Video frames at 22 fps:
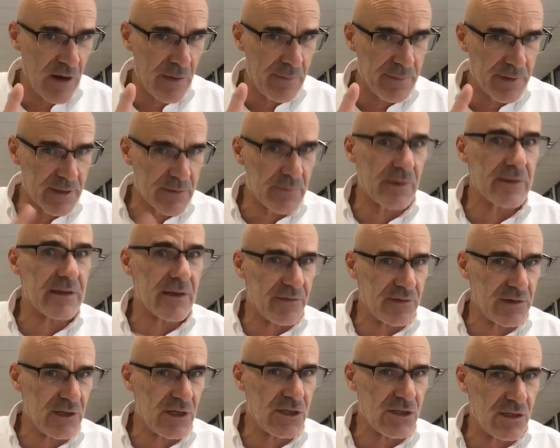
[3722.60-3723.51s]
weapons. By
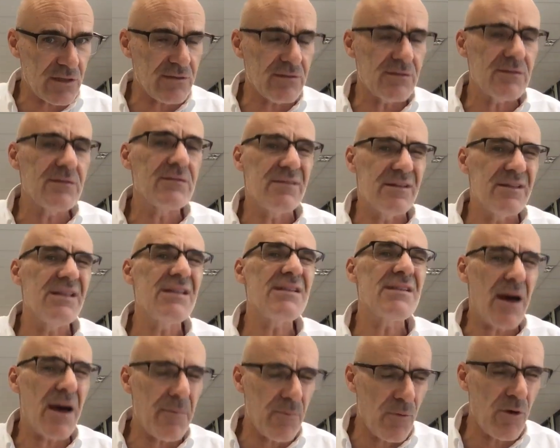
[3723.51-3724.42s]
definition, these
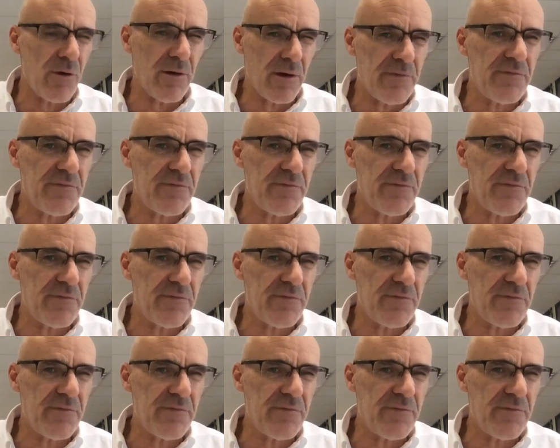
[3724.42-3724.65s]
are more